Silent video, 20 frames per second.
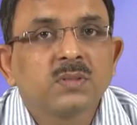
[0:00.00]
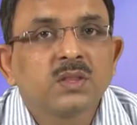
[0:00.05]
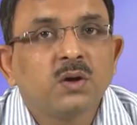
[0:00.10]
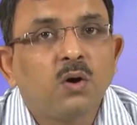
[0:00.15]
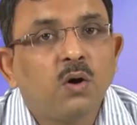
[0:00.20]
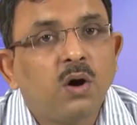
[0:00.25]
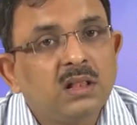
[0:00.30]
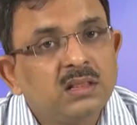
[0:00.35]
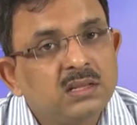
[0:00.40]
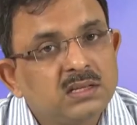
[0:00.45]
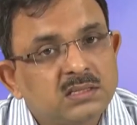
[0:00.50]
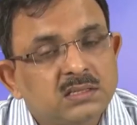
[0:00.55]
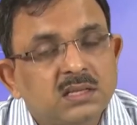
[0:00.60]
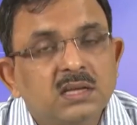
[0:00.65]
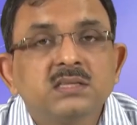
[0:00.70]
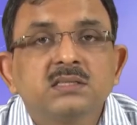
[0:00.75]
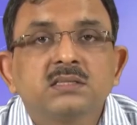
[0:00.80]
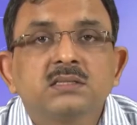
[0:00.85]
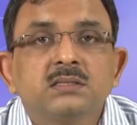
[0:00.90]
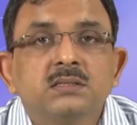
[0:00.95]
all these
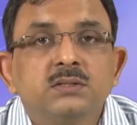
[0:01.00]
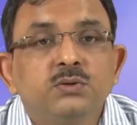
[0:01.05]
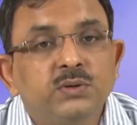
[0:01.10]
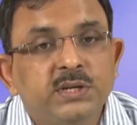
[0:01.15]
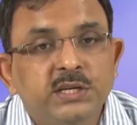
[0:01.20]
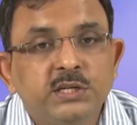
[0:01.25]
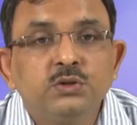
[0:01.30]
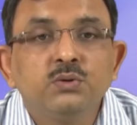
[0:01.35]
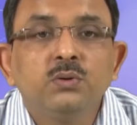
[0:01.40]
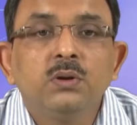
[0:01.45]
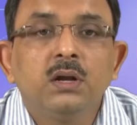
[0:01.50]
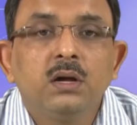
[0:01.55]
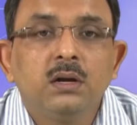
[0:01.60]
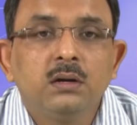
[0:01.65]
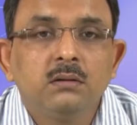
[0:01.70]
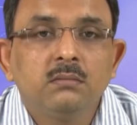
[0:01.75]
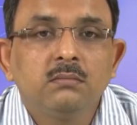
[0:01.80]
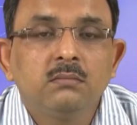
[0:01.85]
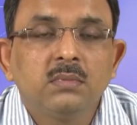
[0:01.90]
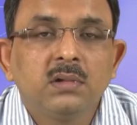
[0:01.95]
things you need to learn.
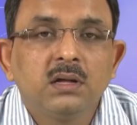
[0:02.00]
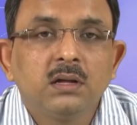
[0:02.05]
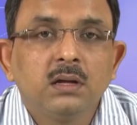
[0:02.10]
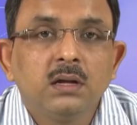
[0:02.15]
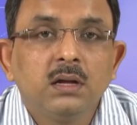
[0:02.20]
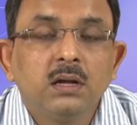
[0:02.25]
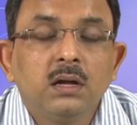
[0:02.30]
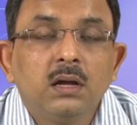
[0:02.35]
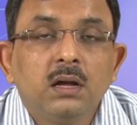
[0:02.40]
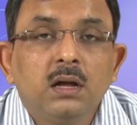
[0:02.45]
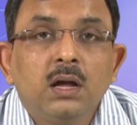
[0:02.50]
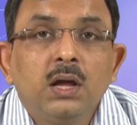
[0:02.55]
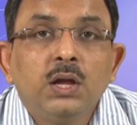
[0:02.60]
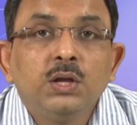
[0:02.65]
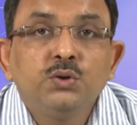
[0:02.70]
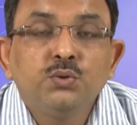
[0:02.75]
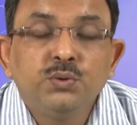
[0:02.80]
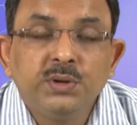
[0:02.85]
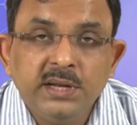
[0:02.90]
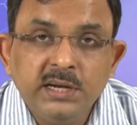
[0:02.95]

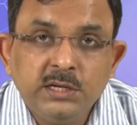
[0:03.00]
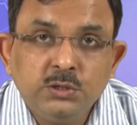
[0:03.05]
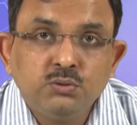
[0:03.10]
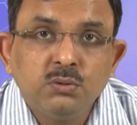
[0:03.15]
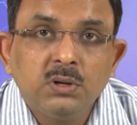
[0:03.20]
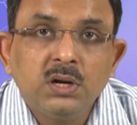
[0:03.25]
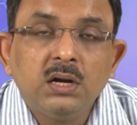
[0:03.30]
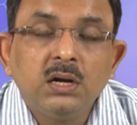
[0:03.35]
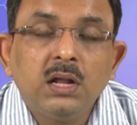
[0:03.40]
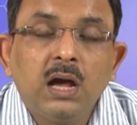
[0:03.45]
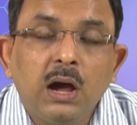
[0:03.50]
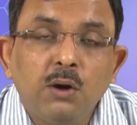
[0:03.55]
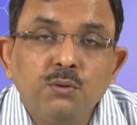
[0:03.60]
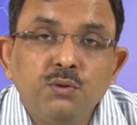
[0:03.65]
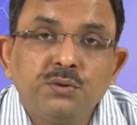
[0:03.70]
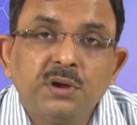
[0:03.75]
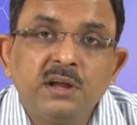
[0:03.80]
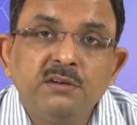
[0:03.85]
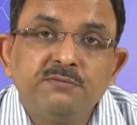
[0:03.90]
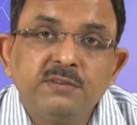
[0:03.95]
You need to learn how you
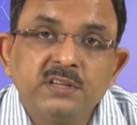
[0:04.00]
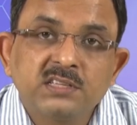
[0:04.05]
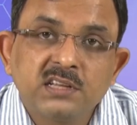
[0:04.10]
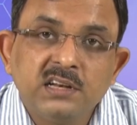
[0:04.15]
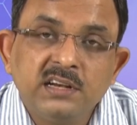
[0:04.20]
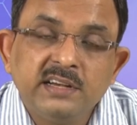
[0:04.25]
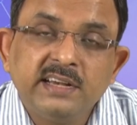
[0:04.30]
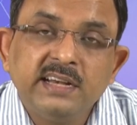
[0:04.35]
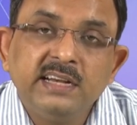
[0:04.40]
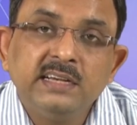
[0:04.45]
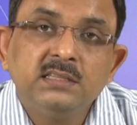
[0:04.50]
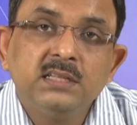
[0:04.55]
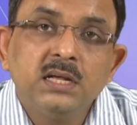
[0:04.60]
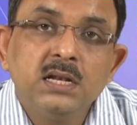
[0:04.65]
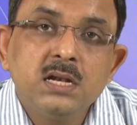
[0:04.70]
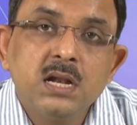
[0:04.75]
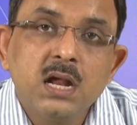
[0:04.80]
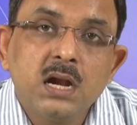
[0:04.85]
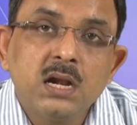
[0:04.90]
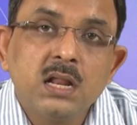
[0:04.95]
can facilitate the
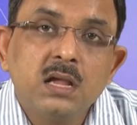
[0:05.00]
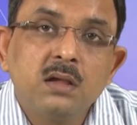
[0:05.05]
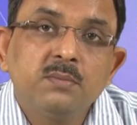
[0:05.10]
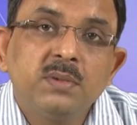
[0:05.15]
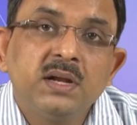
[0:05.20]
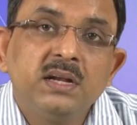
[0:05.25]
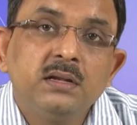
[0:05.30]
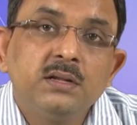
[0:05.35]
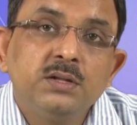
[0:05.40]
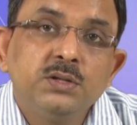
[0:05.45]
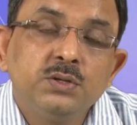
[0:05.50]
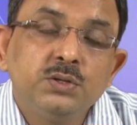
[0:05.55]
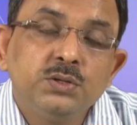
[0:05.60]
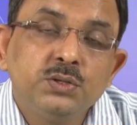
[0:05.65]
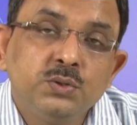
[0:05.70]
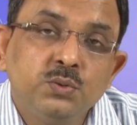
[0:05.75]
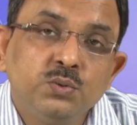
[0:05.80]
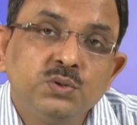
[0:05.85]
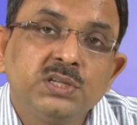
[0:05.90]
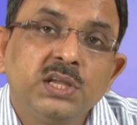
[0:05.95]
learning by
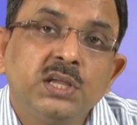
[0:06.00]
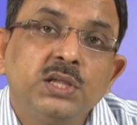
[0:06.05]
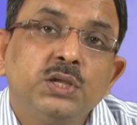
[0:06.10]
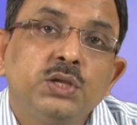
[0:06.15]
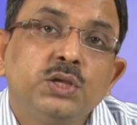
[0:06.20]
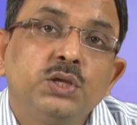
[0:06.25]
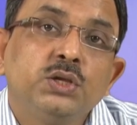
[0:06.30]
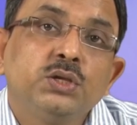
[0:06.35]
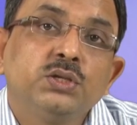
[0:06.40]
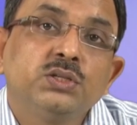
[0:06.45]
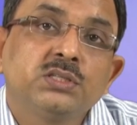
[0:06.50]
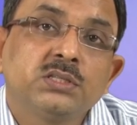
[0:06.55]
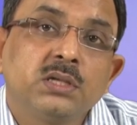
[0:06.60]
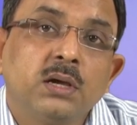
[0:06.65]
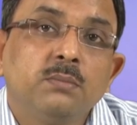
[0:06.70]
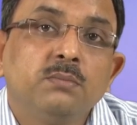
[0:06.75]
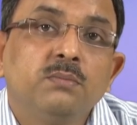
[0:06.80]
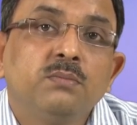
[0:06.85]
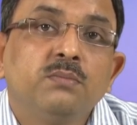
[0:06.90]
using some